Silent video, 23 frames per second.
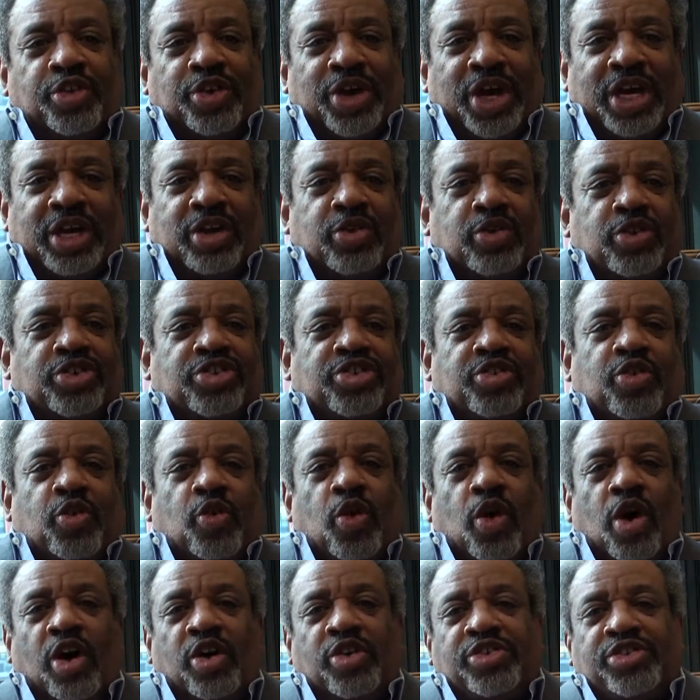So they
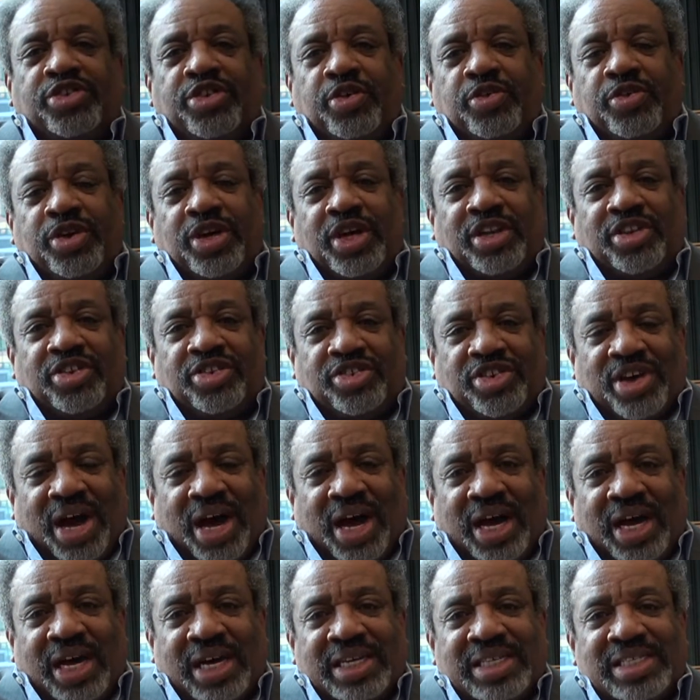crossed on the
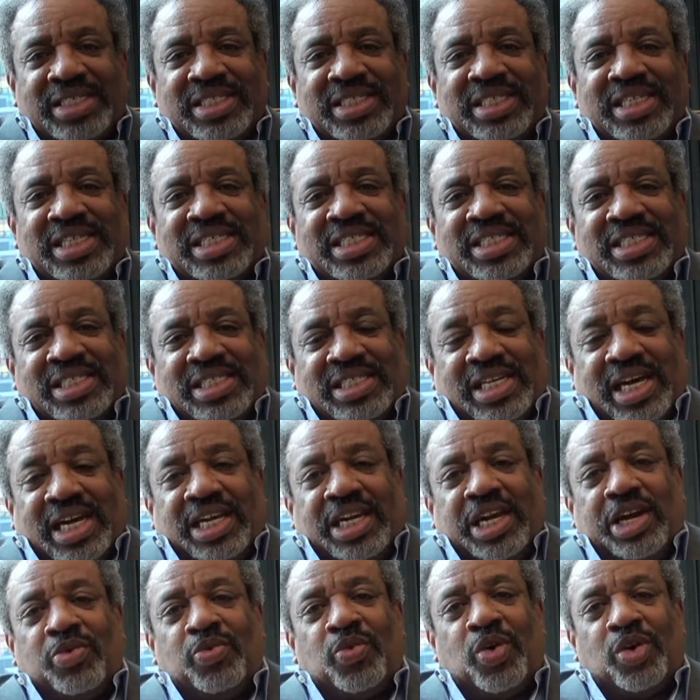other side.
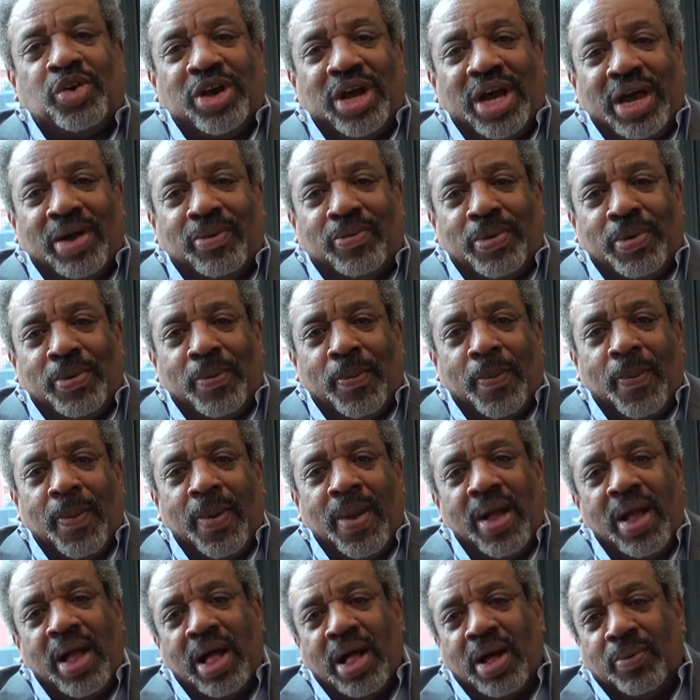They didn't want to help
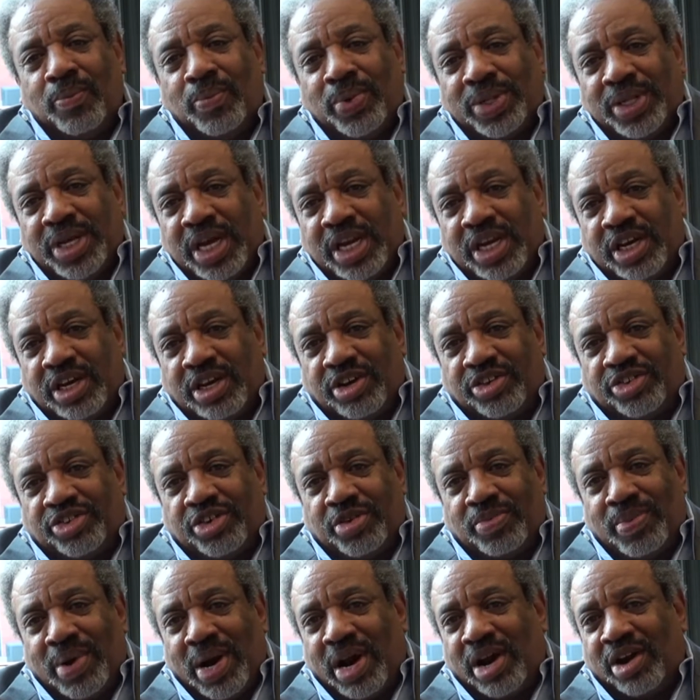him. But then the
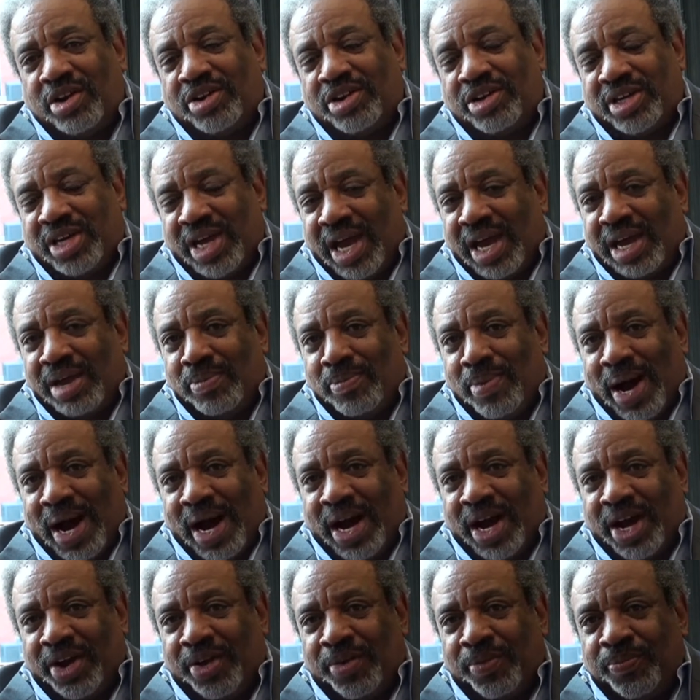Good Samaritan
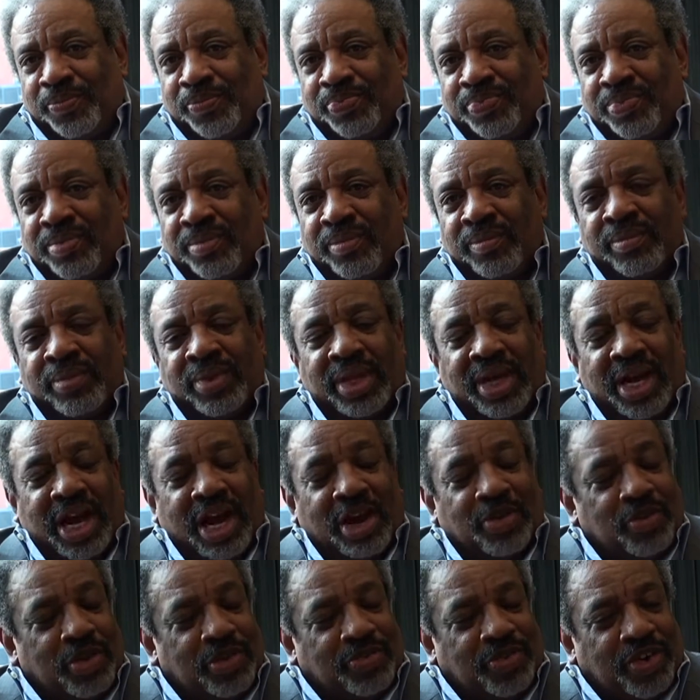came by
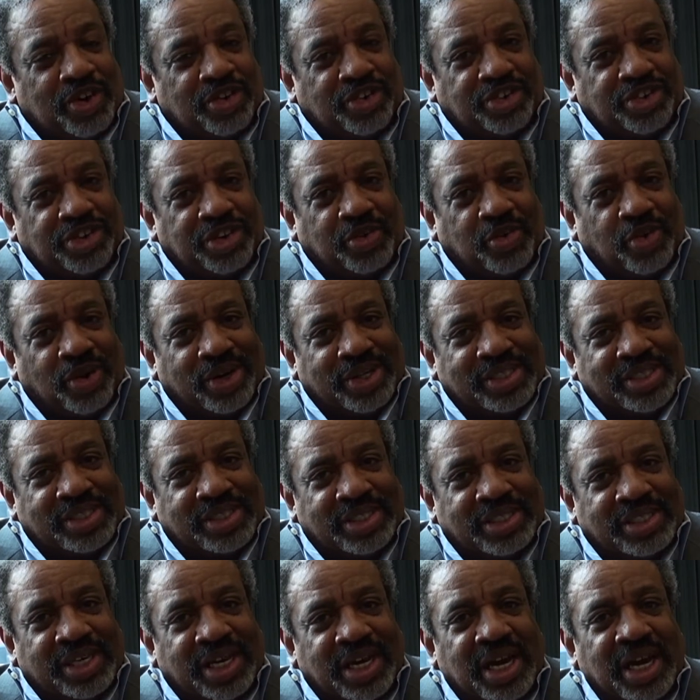and reversed the
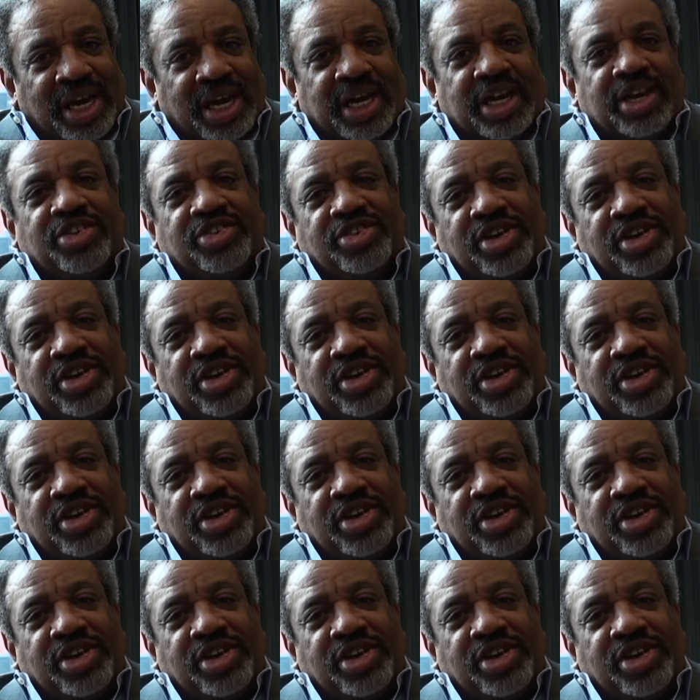question.